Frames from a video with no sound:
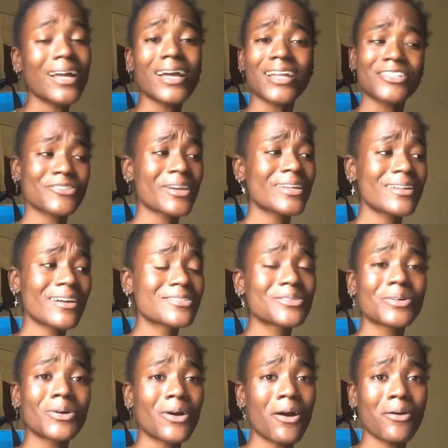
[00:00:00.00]
I try not
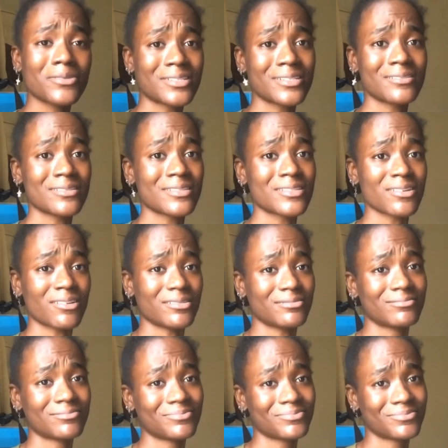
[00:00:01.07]
to go out in the
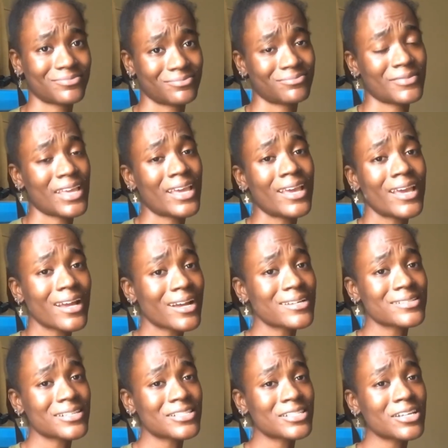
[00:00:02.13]
sun,
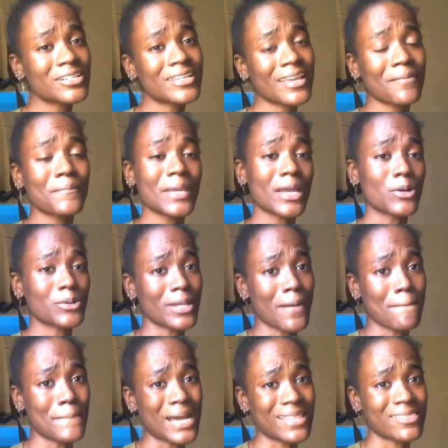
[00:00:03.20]
because the sun can be a good
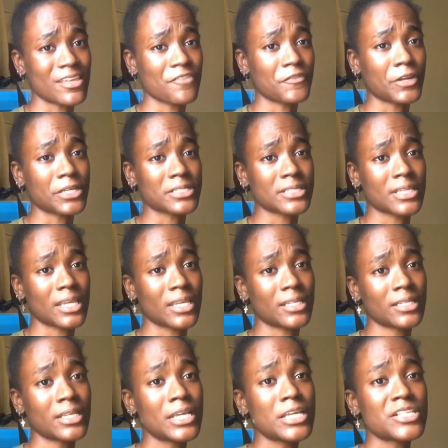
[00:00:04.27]
and bad thing for your skin.
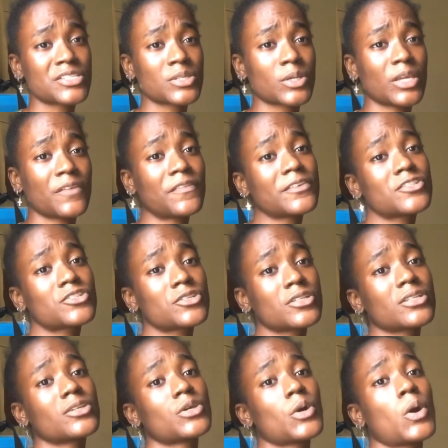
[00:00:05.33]
So if you
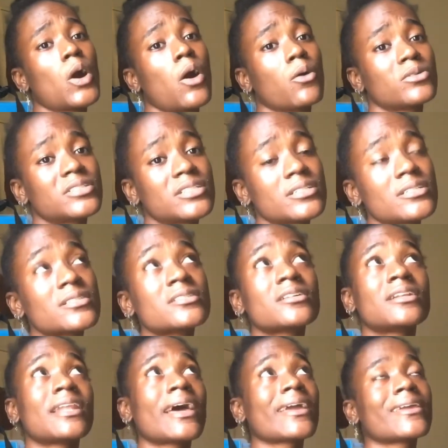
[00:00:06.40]
should go out in the
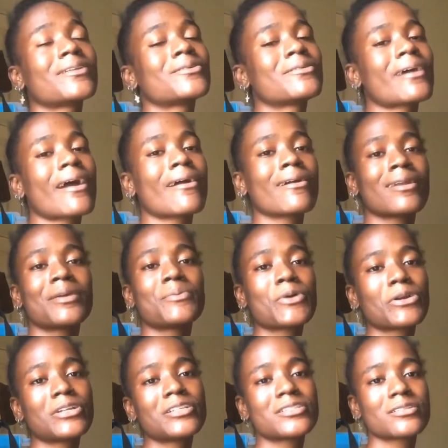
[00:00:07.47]
sun, like, you know, that early
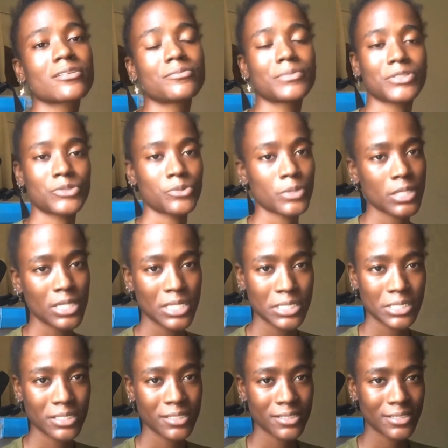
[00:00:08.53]
morning sun
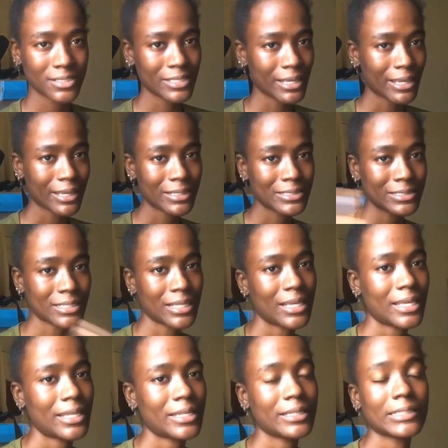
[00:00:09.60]
between 6
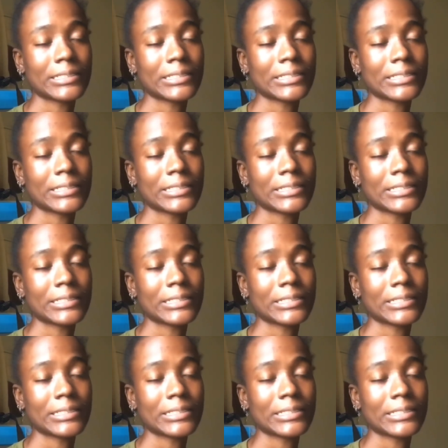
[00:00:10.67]
and